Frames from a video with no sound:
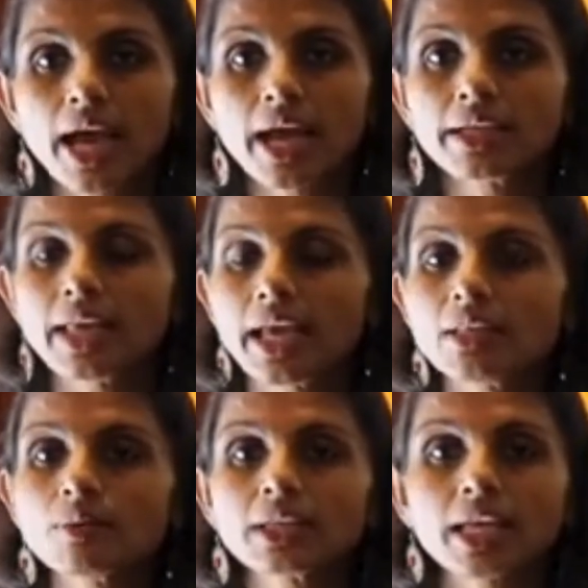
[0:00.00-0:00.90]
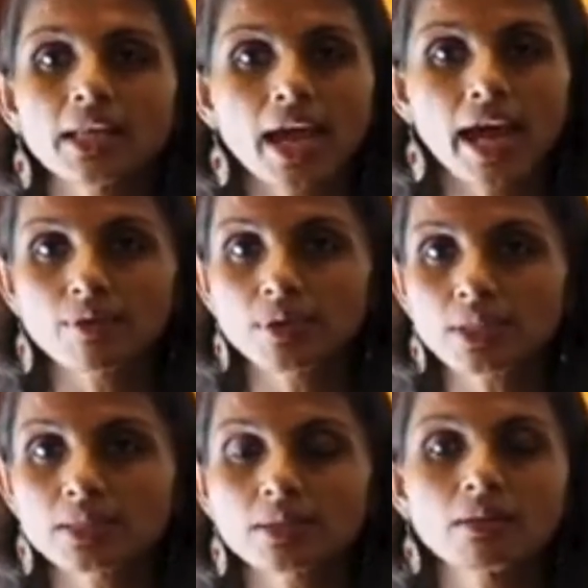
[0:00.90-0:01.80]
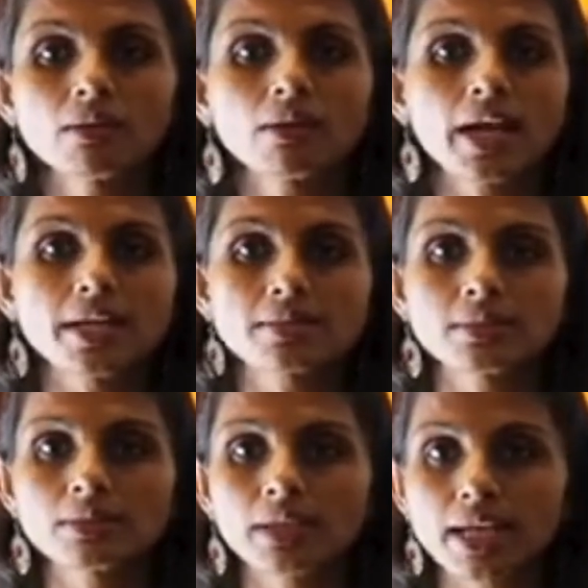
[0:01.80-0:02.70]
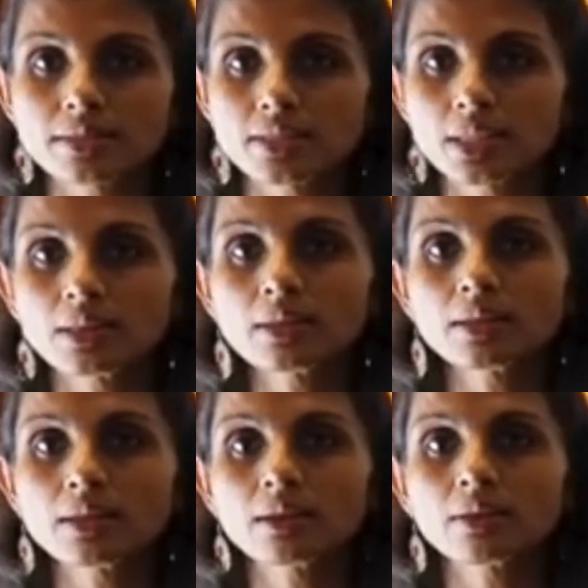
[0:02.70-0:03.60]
and anyone can have it as a dinner